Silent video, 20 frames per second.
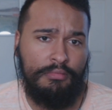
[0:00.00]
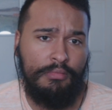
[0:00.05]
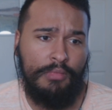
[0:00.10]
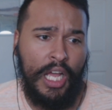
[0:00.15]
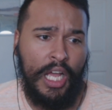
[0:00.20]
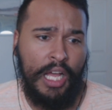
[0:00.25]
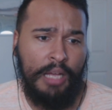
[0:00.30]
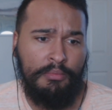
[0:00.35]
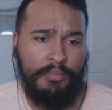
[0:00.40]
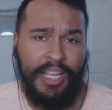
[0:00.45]

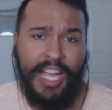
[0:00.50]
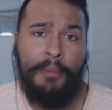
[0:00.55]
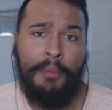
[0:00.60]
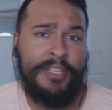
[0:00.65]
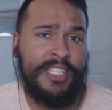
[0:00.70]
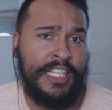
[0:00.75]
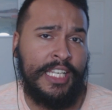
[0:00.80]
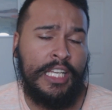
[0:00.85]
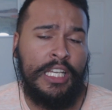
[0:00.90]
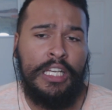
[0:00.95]

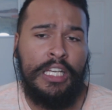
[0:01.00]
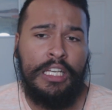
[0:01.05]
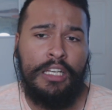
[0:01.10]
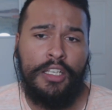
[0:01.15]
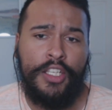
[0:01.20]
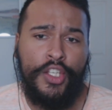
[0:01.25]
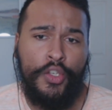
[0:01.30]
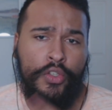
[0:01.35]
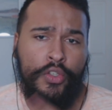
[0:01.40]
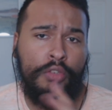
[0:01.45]
commenting.
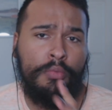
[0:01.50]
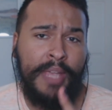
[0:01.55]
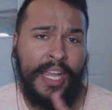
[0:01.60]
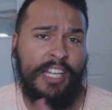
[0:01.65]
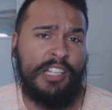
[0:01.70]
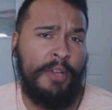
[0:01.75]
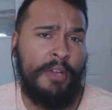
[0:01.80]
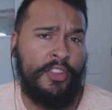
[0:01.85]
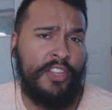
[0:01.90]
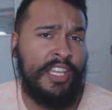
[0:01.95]
YouTube
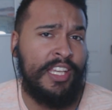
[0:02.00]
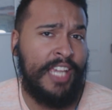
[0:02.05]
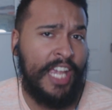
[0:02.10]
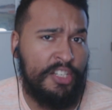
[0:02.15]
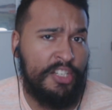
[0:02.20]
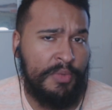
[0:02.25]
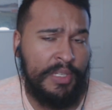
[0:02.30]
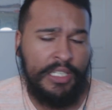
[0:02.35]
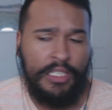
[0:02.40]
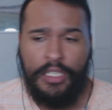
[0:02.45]
cares about the
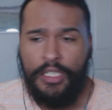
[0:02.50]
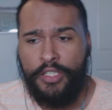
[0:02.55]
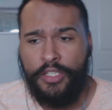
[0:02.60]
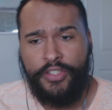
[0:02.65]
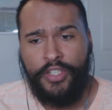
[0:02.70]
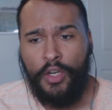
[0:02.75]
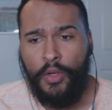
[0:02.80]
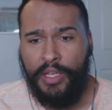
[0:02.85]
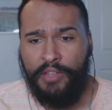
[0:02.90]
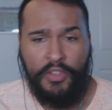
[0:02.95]
engagement,
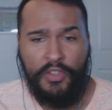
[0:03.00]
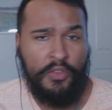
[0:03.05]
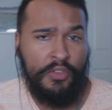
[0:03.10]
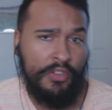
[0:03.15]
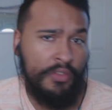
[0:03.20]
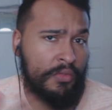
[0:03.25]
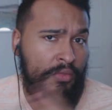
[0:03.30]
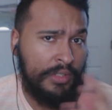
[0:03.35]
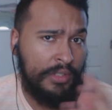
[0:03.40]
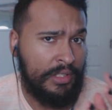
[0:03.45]
so if you
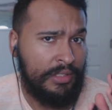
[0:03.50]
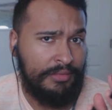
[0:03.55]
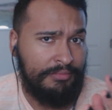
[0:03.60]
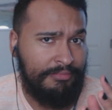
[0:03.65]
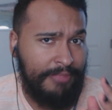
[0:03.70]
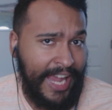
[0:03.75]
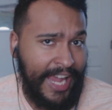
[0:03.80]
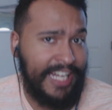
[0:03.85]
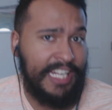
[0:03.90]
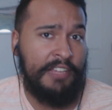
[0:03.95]
do
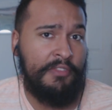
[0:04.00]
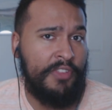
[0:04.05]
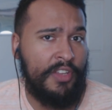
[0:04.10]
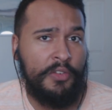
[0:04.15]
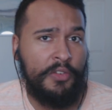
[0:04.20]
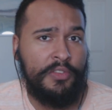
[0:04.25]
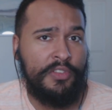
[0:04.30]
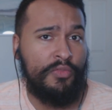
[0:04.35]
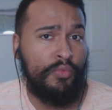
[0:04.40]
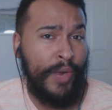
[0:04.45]
any of
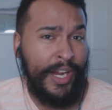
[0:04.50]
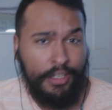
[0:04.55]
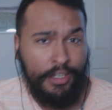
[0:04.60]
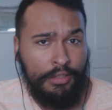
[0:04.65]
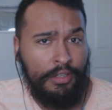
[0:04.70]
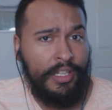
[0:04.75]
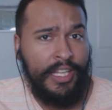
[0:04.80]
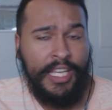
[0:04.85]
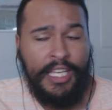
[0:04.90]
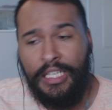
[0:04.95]
those
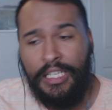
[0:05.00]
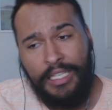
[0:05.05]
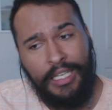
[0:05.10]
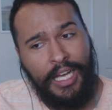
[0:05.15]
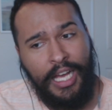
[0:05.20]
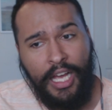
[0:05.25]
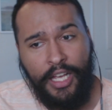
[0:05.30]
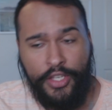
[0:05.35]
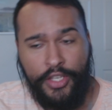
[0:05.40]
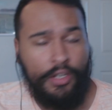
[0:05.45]
regularly,
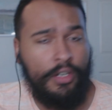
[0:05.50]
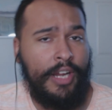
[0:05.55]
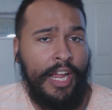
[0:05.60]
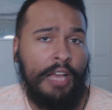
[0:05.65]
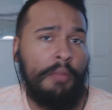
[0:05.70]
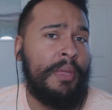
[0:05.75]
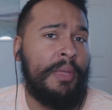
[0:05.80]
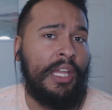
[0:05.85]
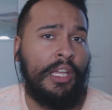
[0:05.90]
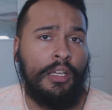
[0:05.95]
you're
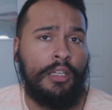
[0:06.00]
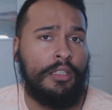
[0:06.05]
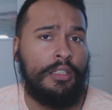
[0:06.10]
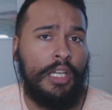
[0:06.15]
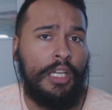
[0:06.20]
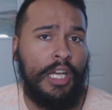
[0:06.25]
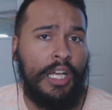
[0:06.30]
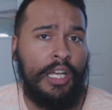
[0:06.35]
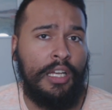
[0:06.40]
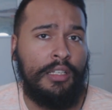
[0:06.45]
helping
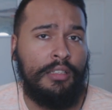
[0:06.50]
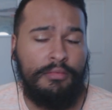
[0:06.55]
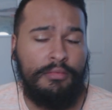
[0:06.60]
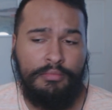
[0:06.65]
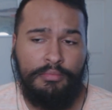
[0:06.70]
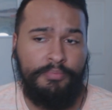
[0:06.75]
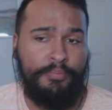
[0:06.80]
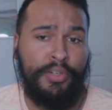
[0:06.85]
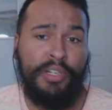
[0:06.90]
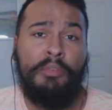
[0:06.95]

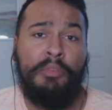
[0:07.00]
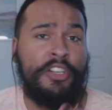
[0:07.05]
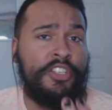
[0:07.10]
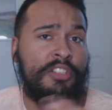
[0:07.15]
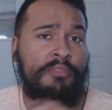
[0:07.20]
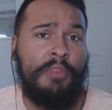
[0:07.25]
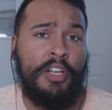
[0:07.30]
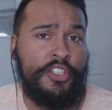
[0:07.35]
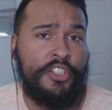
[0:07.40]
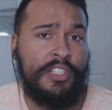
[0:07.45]
pretty much
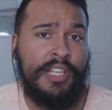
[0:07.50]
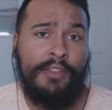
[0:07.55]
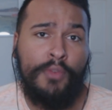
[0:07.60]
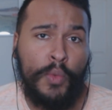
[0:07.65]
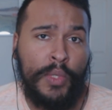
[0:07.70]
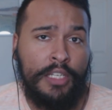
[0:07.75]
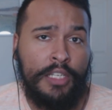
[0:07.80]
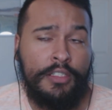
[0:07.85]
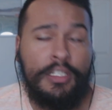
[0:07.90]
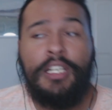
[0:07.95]
as
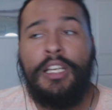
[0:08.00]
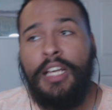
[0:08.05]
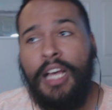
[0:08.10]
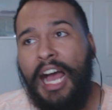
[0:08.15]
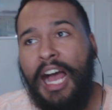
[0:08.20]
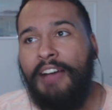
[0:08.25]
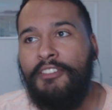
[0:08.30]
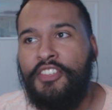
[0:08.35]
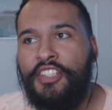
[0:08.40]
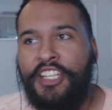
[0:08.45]
everyone else.
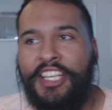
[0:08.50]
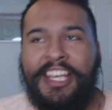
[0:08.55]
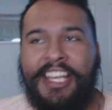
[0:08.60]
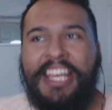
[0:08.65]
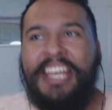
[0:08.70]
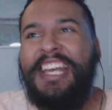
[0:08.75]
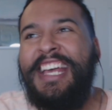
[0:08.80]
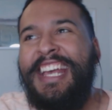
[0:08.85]
Obviously,